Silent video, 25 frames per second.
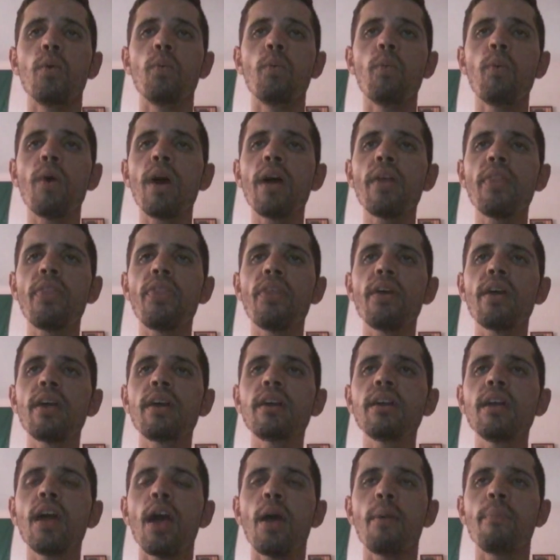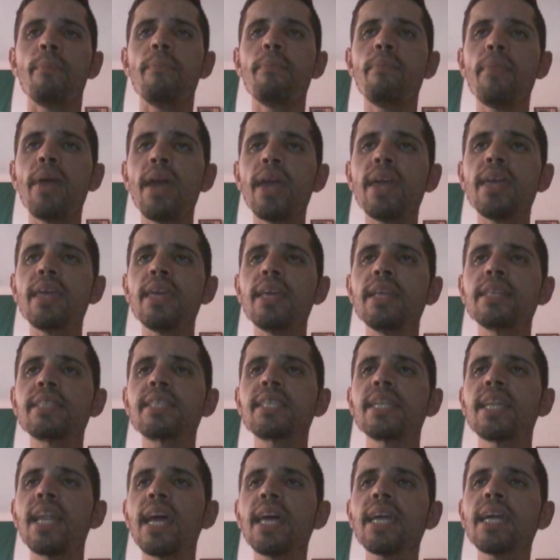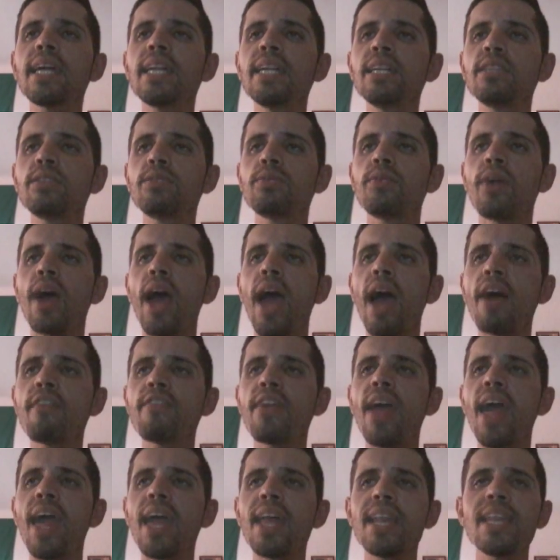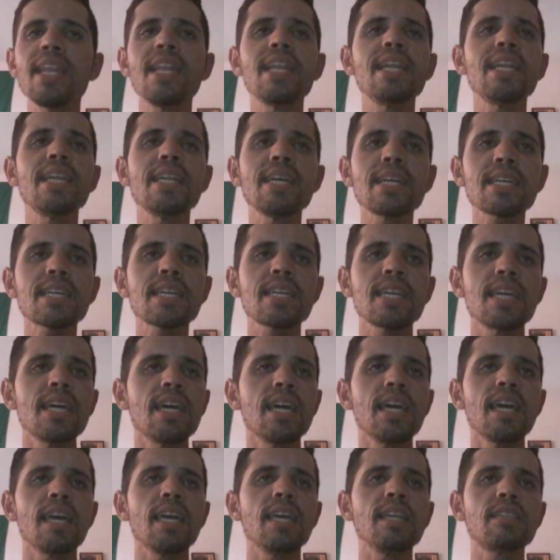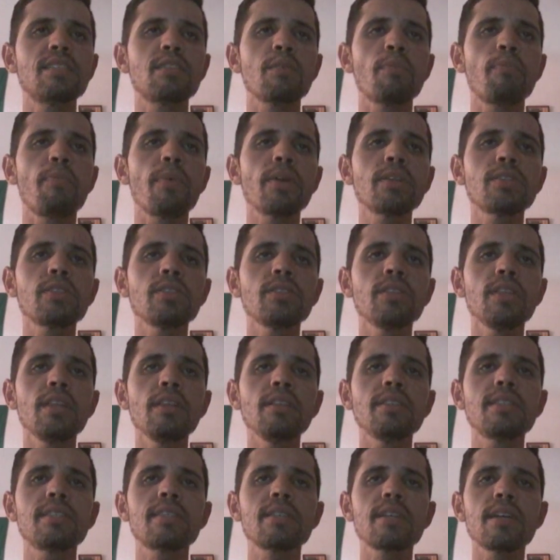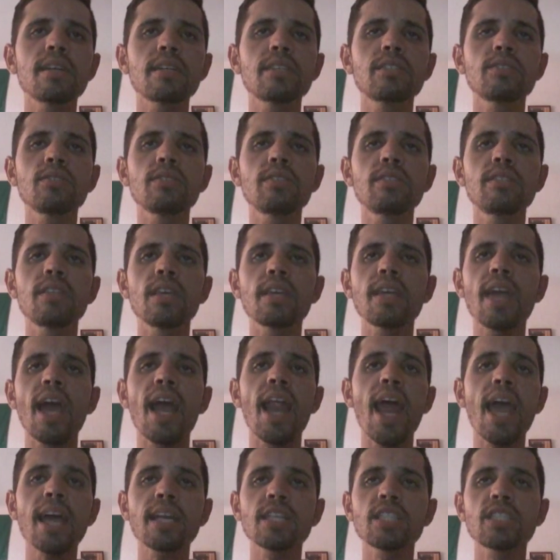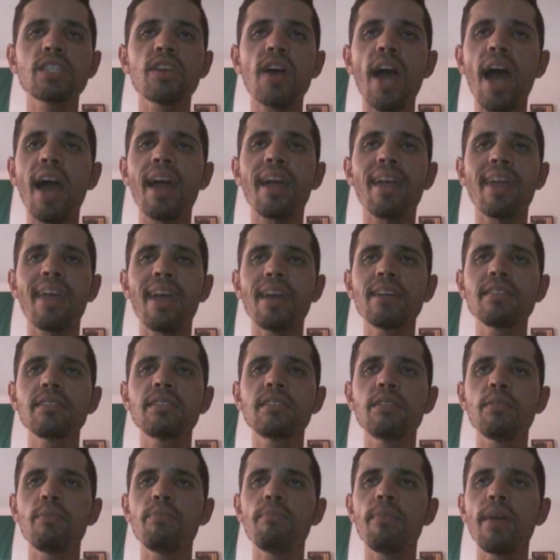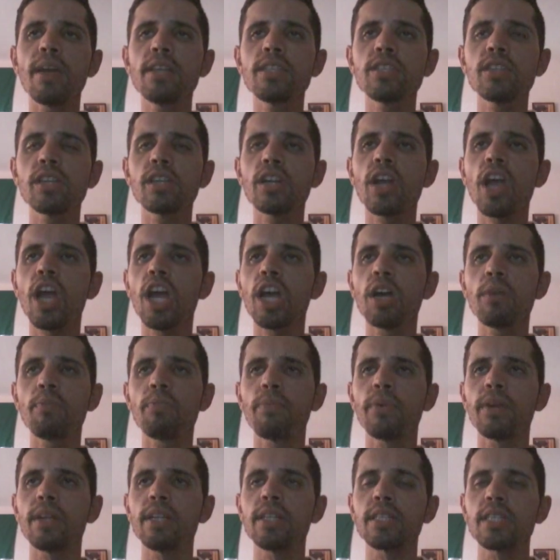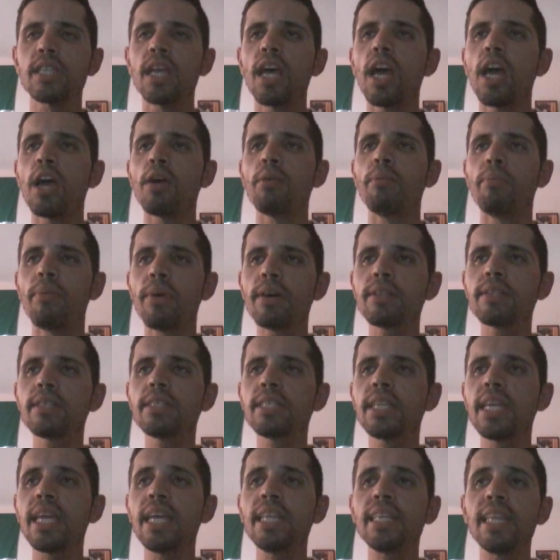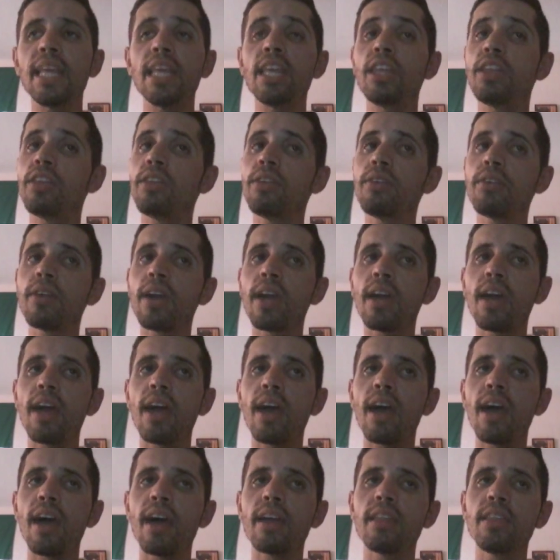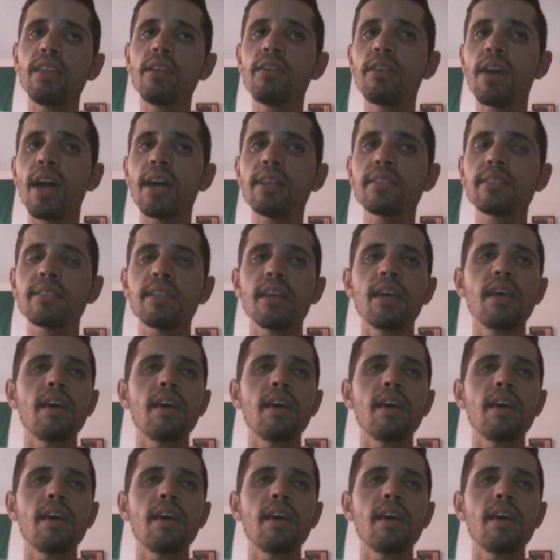whether May is likely to have any luck is persuading Trump to take action against the major companies, whether in the US